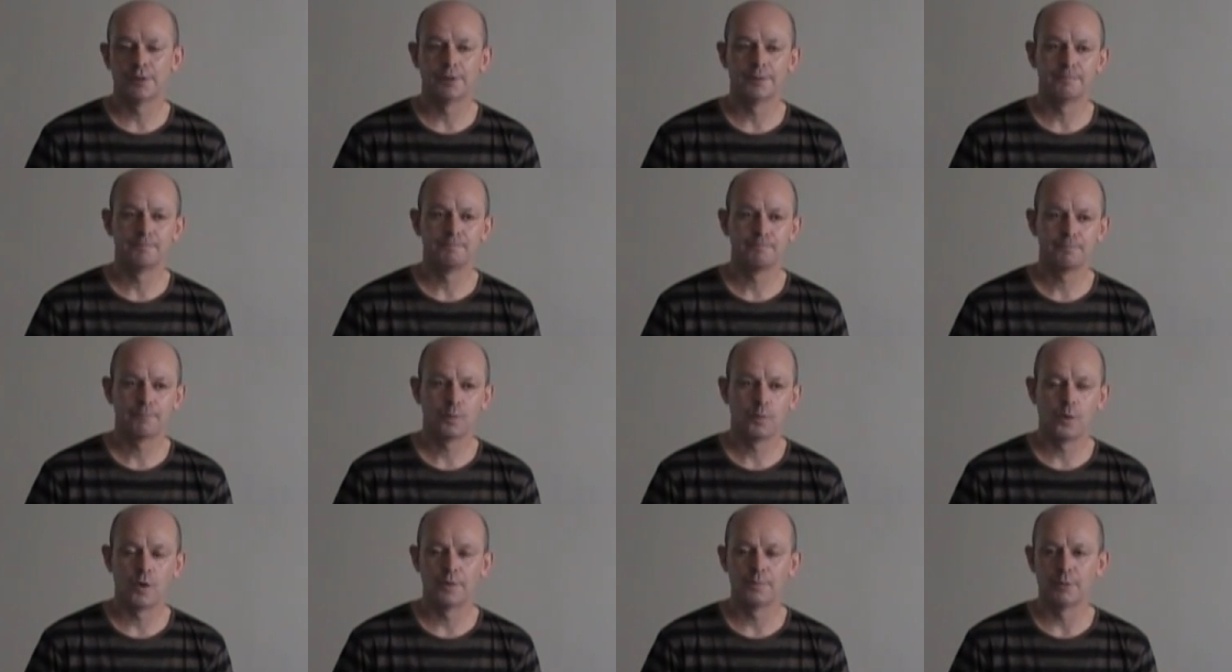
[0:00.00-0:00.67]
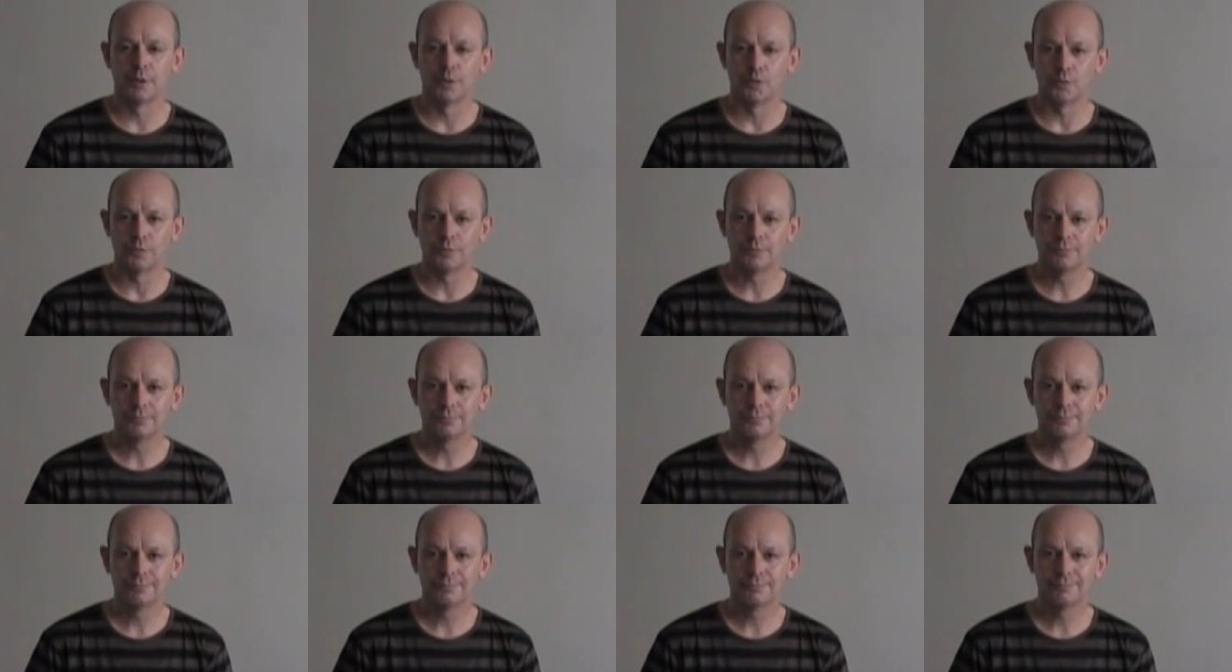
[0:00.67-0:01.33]
Now I want to show
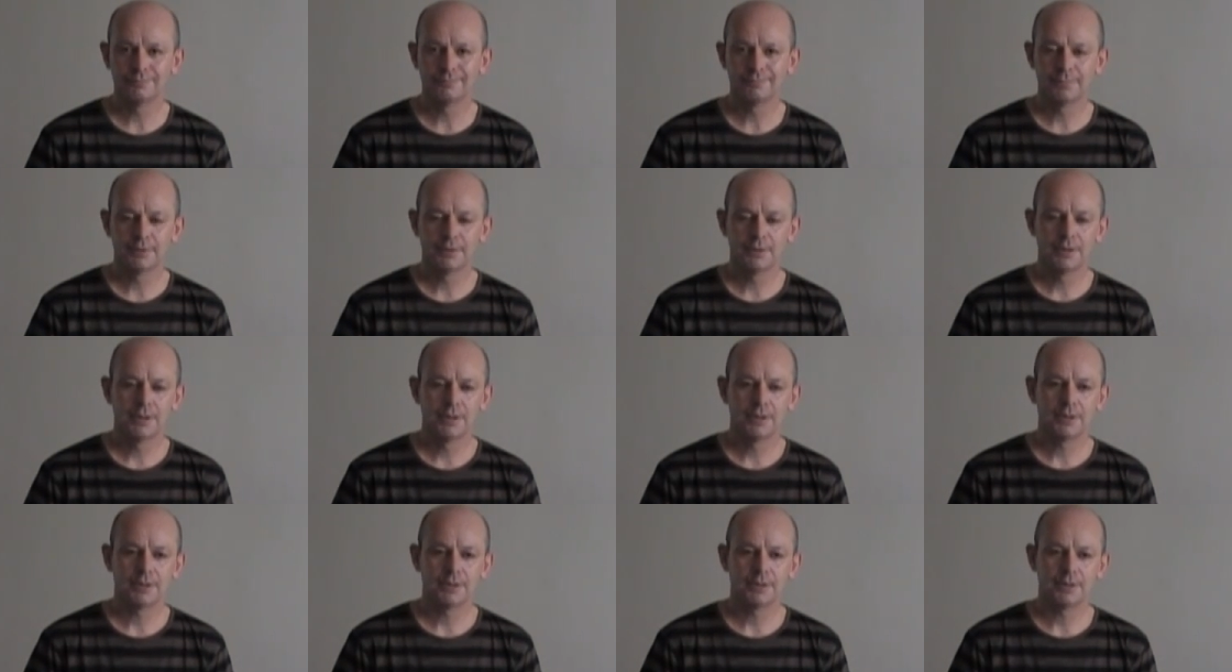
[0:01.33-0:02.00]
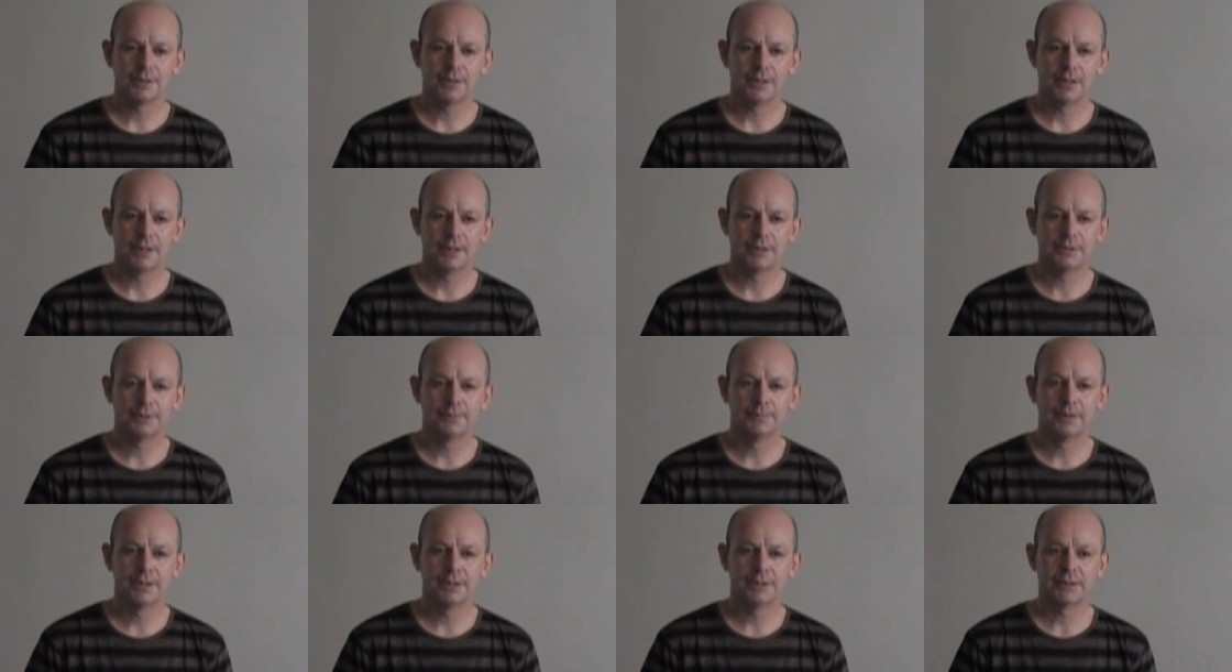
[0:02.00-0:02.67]
you a line of
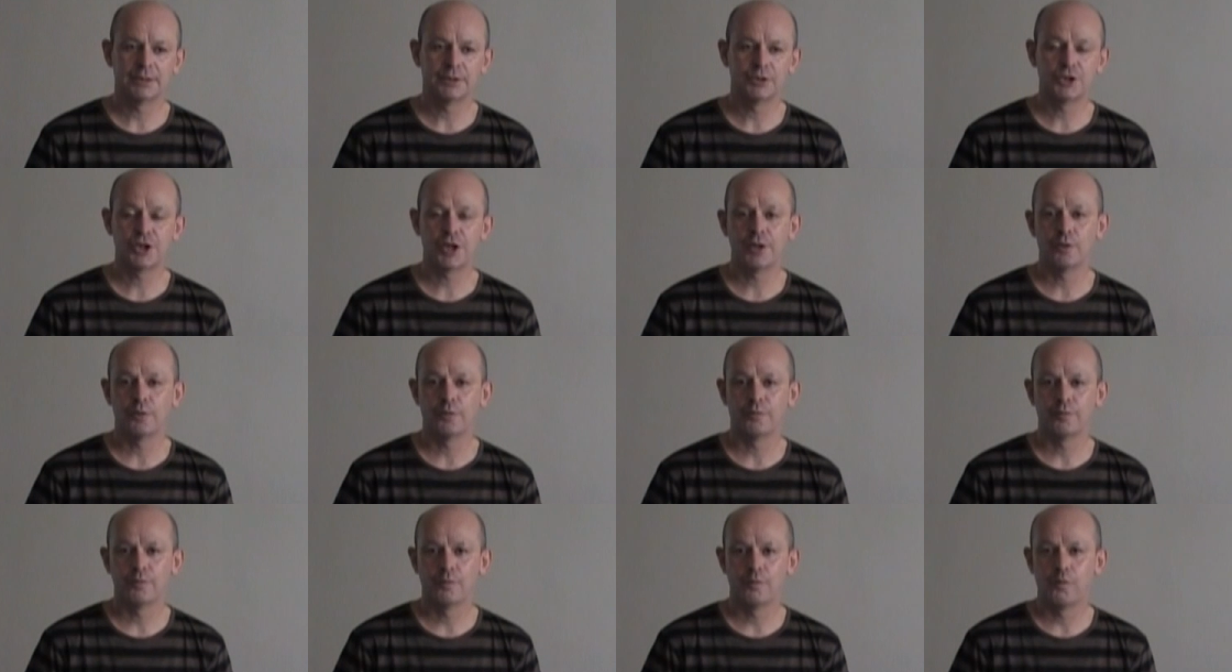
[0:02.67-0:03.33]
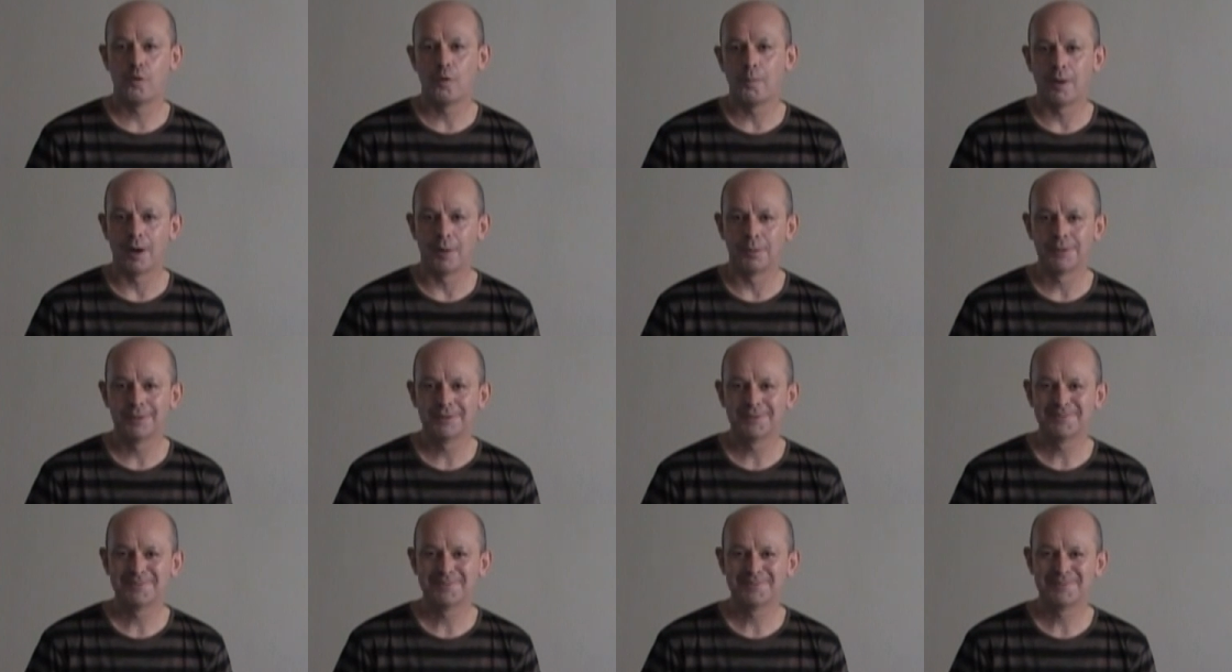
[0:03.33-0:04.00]
1 balloon sculptures.
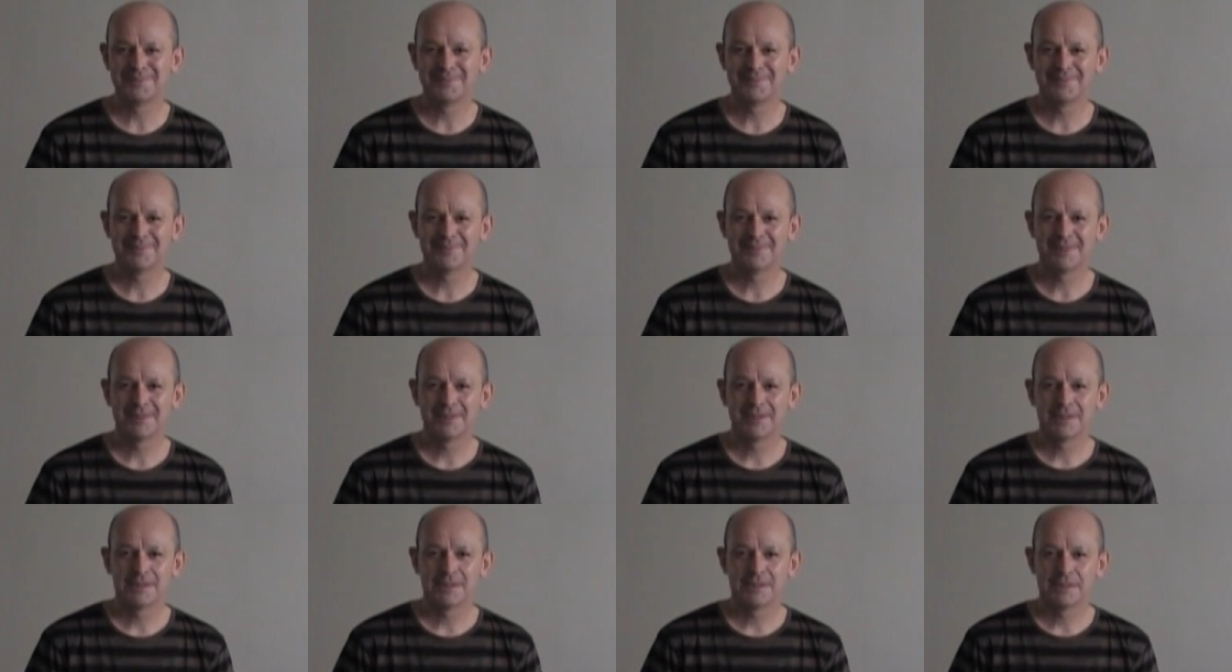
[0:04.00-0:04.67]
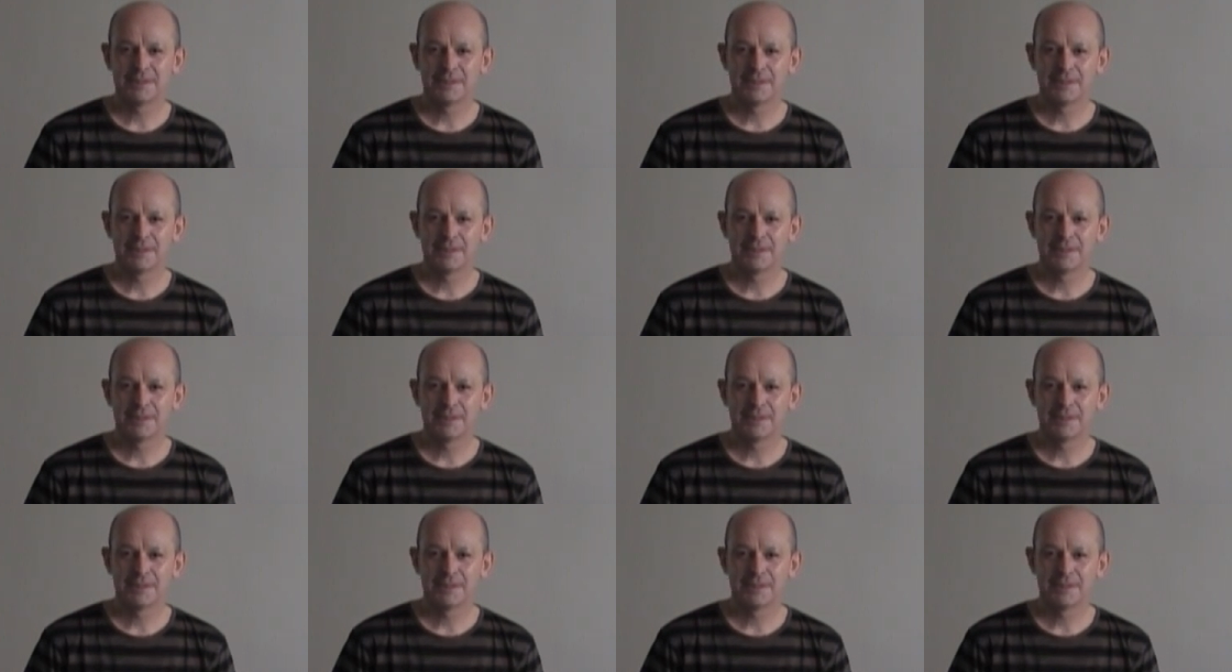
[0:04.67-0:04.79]
It is actually